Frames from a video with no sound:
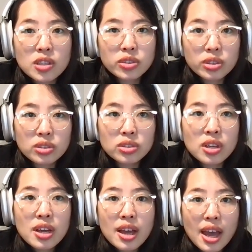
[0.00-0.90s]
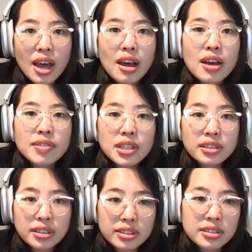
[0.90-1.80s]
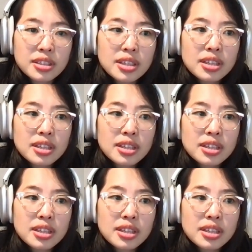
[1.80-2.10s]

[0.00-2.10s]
to have this